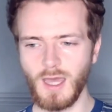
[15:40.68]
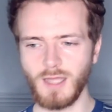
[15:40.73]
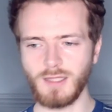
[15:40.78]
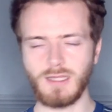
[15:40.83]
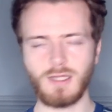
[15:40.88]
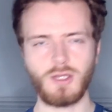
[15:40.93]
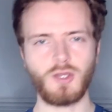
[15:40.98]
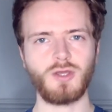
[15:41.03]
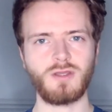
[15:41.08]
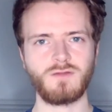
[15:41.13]

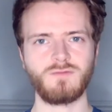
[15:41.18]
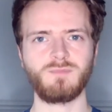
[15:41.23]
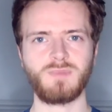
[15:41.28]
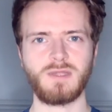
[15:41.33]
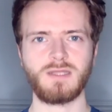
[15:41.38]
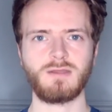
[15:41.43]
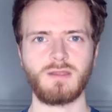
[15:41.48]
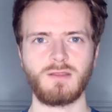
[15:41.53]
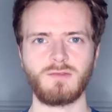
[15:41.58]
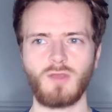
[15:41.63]
And it could have
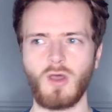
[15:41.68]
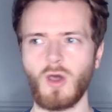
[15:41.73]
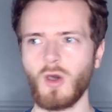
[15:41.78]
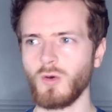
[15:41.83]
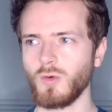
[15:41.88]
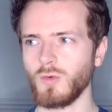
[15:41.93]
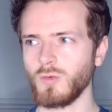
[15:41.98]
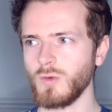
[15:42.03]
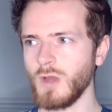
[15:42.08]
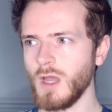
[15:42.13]
been this
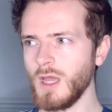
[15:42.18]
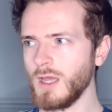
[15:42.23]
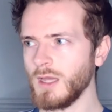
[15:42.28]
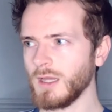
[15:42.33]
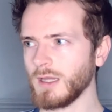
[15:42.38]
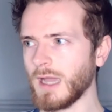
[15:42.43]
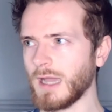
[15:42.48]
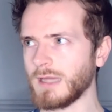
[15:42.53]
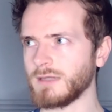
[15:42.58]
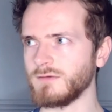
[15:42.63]
whole
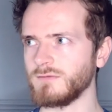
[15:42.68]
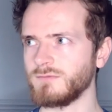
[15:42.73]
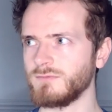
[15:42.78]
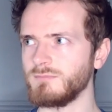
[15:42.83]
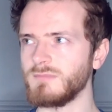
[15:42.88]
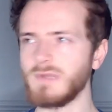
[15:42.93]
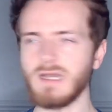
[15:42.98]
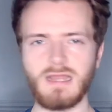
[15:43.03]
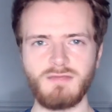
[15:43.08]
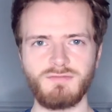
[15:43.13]
kind
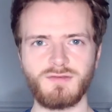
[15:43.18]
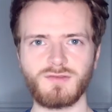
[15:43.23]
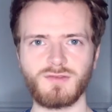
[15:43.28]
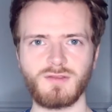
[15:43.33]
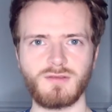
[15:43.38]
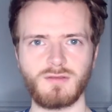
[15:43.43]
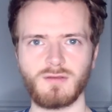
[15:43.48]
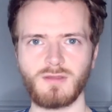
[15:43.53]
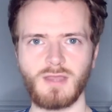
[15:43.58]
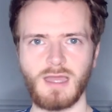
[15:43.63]
of
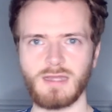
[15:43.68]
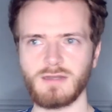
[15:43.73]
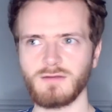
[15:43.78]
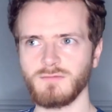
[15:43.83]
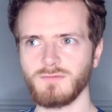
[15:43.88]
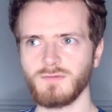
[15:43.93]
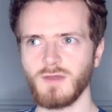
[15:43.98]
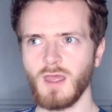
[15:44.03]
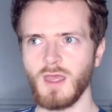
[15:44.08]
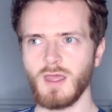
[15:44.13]
maleficent kind
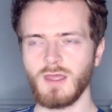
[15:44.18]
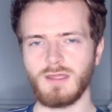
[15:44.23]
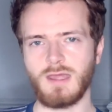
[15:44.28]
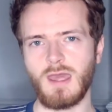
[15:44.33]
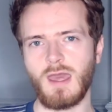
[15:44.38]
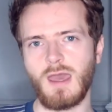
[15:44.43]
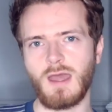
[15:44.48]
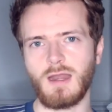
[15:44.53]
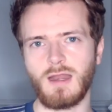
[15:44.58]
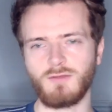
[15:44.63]
of,
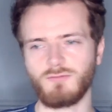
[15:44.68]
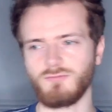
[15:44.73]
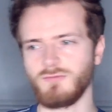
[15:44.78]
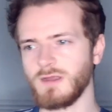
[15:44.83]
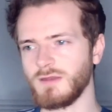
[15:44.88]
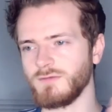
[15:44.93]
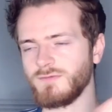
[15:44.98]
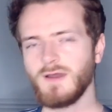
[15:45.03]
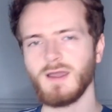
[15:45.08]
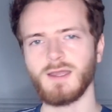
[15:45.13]
yeah, let's
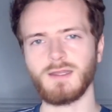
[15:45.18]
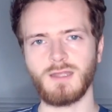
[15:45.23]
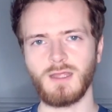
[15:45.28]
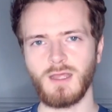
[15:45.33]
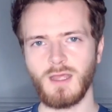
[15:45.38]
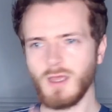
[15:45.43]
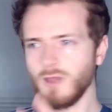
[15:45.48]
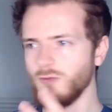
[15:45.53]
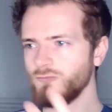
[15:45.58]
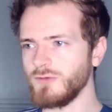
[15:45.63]

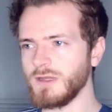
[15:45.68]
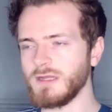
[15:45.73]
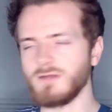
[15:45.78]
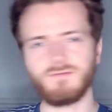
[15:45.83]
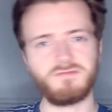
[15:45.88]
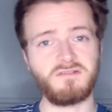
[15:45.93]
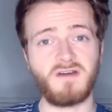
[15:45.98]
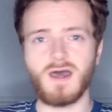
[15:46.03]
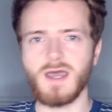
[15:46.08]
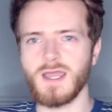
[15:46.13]

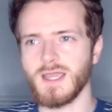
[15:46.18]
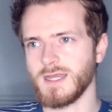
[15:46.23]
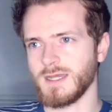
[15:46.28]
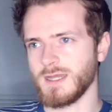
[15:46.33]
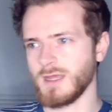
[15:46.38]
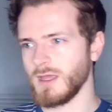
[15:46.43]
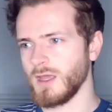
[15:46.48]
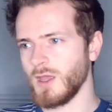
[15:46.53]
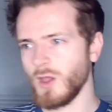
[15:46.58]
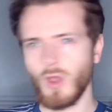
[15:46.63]

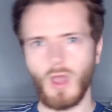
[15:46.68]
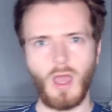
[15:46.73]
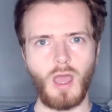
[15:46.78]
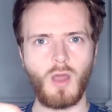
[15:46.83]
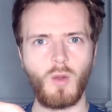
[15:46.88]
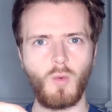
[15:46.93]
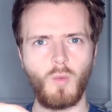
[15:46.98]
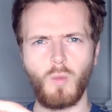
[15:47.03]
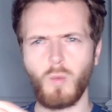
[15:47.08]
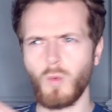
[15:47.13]
redefine
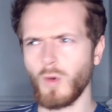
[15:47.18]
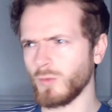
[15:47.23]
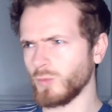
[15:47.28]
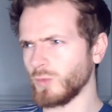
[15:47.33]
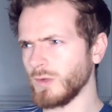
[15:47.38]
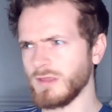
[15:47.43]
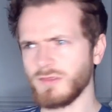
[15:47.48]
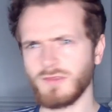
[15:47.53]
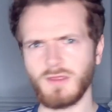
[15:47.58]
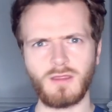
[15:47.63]

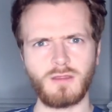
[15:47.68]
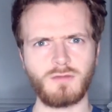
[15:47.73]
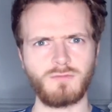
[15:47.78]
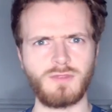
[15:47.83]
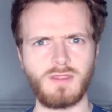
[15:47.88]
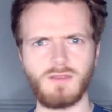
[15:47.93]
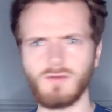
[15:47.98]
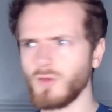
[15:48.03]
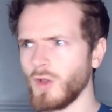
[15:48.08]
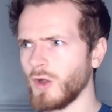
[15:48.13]
what we think
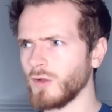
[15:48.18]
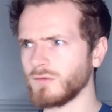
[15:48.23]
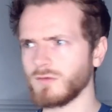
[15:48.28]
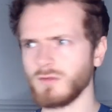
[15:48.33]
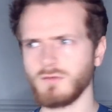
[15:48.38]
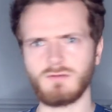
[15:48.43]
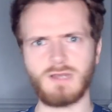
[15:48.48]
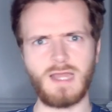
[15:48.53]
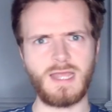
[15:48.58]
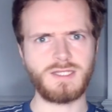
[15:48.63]
of these
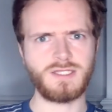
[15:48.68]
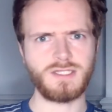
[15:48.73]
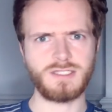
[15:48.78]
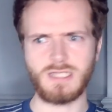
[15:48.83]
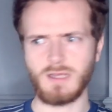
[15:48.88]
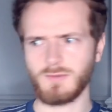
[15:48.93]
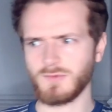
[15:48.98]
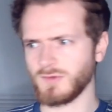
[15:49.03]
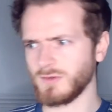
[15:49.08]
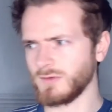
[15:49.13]
gods and the
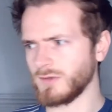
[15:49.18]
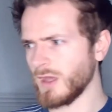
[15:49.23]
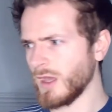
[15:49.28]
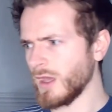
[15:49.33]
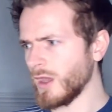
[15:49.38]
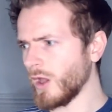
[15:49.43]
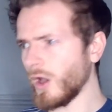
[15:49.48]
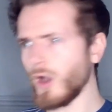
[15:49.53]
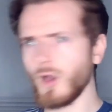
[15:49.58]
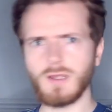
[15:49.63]
relationships. And,
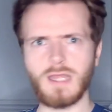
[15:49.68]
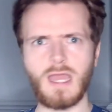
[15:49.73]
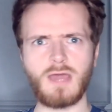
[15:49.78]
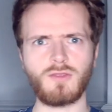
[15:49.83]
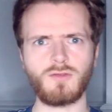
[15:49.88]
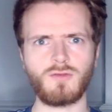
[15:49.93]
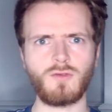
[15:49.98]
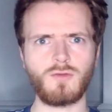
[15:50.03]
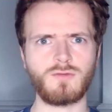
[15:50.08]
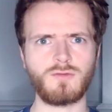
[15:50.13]
oh
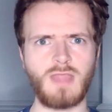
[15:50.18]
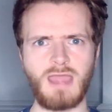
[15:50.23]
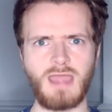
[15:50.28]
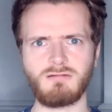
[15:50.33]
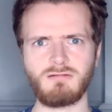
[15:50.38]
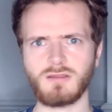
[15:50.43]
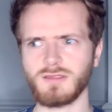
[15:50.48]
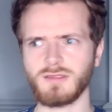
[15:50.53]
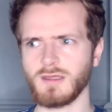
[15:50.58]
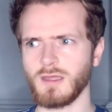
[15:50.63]
yeah, the Zeus and
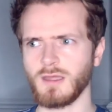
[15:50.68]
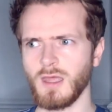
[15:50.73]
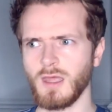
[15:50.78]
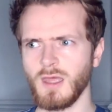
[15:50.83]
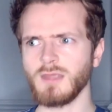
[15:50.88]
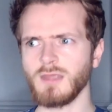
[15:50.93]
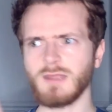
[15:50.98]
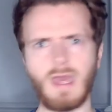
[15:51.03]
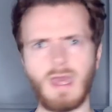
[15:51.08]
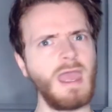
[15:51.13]
Hera thing.
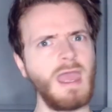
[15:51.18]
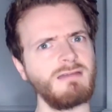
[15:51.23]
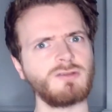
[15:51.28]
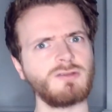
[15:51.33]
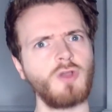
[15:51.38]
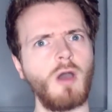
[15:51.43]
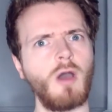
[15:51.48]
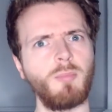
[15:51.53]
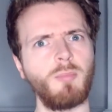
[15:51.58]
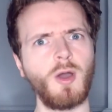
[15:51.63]
Yeah,
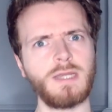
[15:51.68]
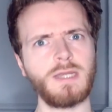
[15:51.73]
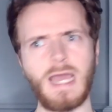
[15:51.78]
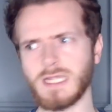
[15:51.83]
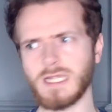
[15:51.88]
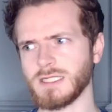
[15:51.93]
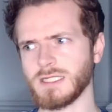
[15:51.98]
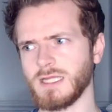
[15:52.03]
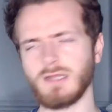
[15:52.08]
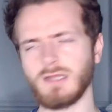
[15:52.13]
Hera's got a
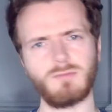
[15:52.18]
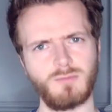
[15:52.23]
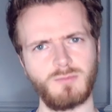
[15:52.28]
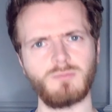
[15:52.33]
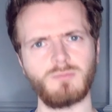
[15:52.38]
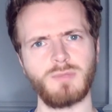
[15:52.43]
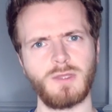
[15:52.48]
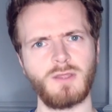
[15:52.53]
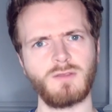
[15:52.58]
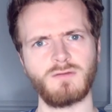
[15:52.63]
point, actually, and it's
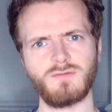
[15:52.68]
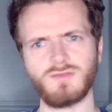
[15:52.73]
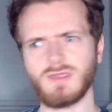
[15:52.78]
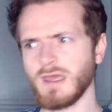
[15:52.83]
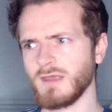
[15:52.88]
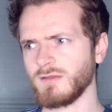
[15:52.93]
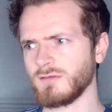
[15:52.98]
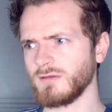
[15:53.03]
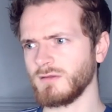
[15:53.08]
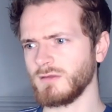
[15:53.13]
because of
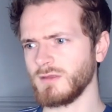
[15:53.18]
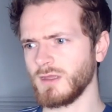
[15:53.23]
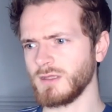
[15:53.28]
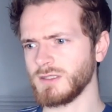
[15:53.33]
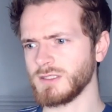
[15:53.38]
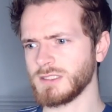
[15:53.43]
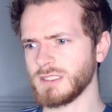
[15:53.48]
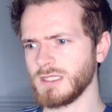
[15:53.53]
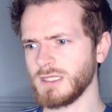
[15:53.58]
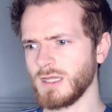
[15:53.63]
this.
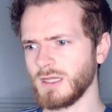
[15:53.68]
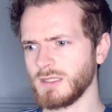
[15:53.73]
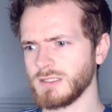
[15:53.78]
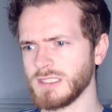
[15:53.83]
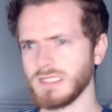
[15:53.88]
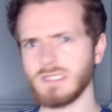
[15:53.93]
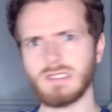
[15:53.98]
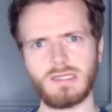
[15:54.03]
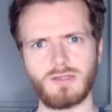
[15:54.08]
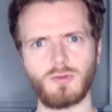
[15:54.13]
And she
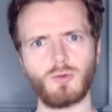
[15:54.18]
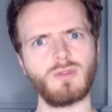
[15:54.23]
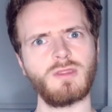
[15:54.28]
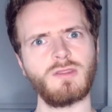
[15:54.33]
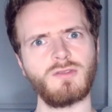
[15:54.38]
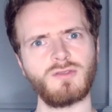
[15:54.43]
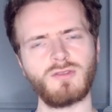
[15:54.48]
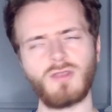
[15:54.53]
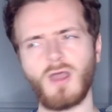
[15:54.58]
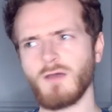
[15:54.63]
did all
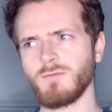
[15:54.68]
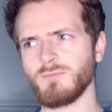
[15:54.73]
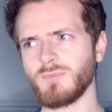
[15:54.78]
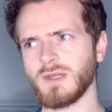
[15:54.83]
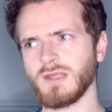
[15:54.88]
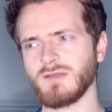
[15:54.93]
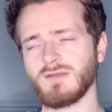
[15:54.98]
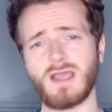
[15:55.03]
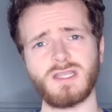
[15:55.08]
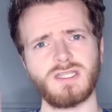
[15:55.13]
this stuff,
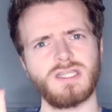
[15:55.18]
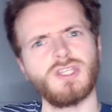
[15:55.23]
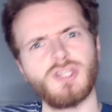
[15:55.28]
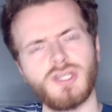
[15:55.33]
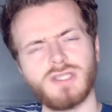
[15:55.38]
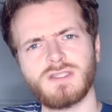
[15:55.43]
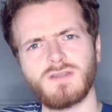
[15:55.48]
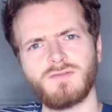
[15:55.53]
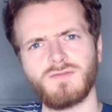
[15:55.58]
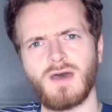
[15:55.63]
but it's actually
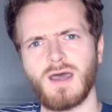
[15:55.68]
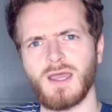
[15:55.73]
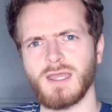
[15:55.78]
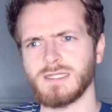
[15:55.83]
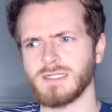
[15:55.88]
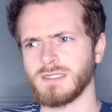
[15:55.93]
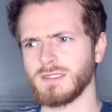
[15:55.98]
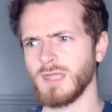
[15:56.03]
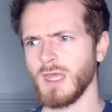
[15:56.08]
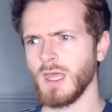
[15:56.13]

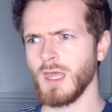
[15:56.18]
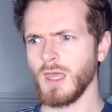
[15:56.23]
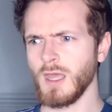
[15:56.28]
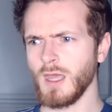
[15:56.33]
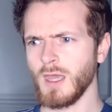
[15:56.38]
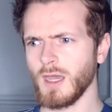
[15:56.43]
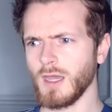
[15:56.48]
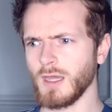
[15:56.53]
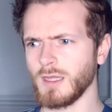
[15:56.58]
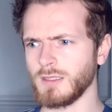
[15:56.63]
justified.
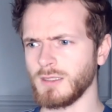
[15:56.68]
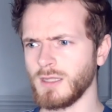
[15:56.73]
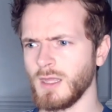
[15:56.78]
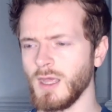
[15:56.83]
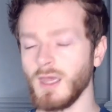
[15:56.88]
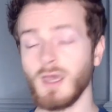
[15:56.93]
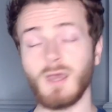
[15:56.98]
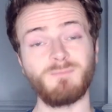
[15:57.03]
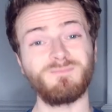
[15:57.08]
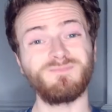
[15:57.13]
And
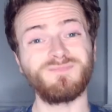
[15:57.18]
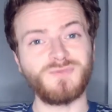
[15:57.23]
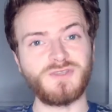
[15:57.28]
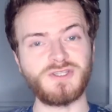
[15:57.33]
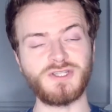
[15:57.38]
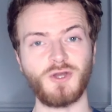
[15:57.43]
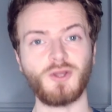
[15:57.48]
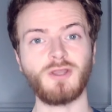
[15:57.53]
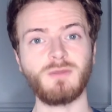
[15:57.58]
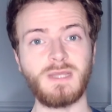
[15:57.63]

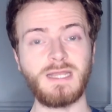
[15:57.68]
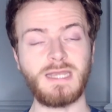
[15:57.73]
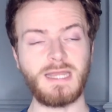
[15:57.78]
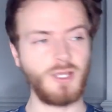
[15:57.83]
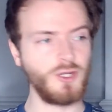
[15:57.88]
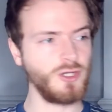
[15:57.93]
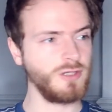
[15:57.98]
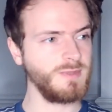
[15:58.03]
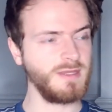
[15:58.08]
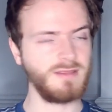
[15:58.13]
do you know what I mean?
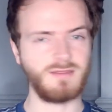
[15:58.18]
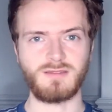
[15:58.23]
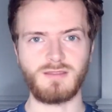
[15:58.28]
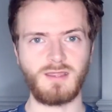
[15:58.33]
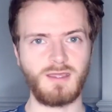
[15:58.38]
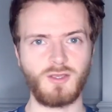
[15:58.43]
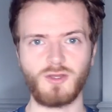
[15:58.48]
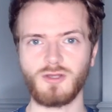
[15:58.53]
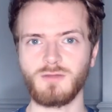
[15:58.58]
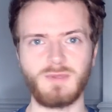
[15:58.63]
It could
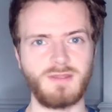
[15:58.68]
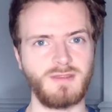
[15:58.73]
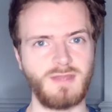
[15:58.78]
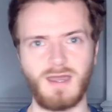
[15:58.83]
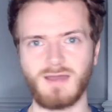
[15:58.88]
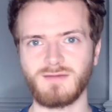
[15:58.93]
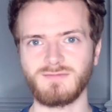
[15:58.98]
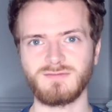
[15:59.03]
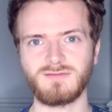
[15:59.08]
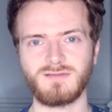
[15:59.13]
have been
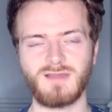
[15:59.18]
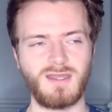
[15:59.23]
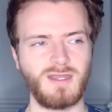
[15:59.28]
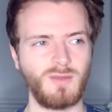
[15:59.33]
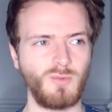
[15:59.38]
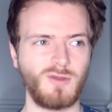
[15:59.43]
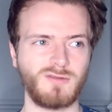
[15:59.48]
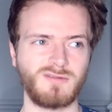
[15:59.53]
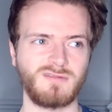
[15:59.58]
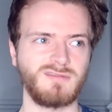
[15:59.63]
that,
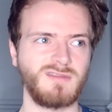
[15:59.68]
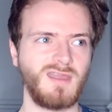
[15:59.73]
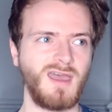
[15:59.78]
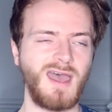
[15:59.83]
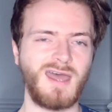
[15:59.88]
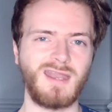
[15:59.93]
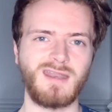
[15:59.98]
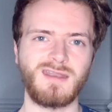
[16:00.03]
and it wasn't.